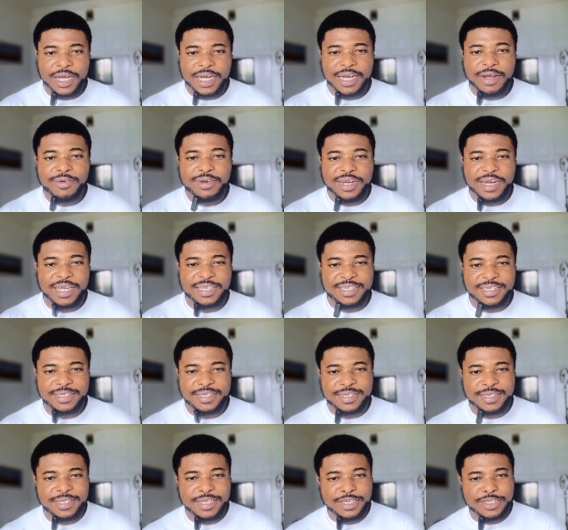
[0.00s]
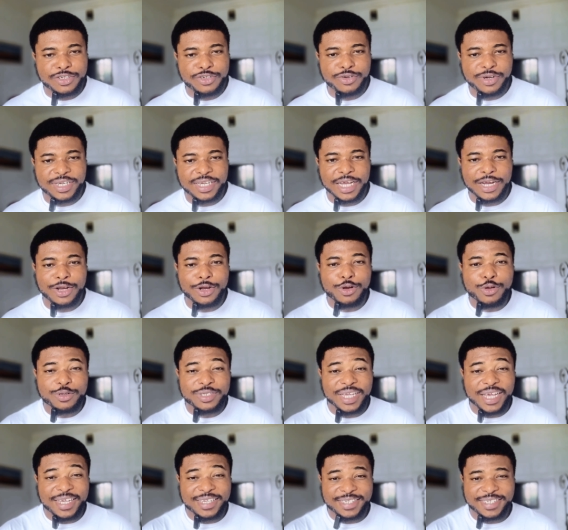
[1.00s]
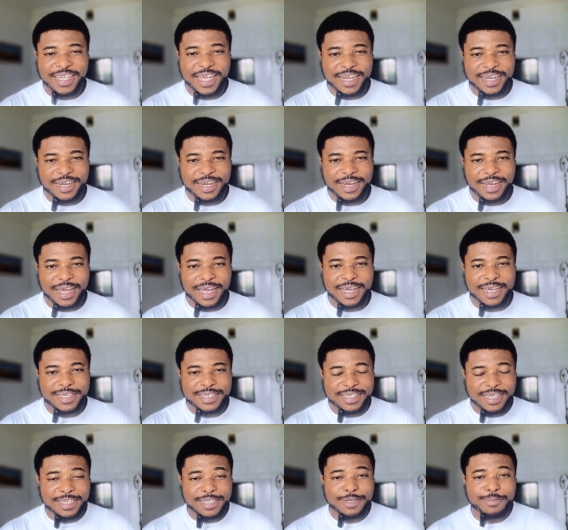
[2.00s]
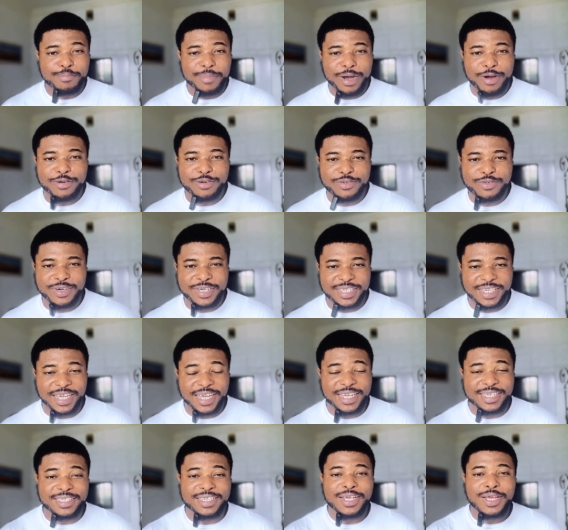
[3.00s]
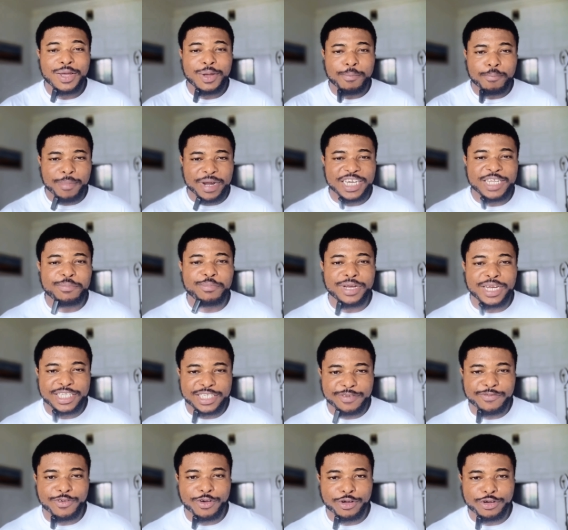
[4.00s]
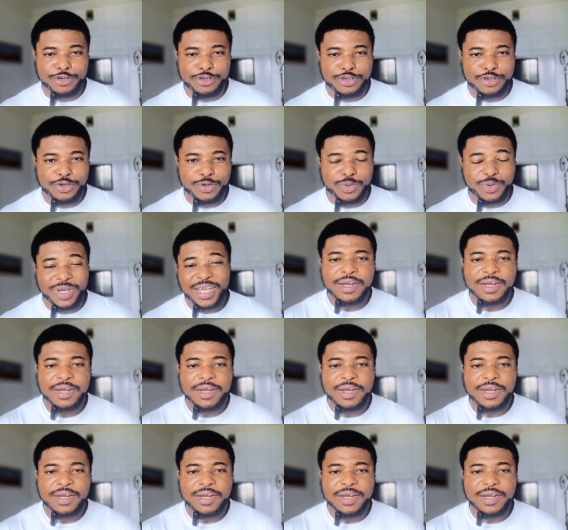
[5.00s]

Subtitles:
Now, the narcissistic trait that looks exactly like setting boundaries is manipulative control.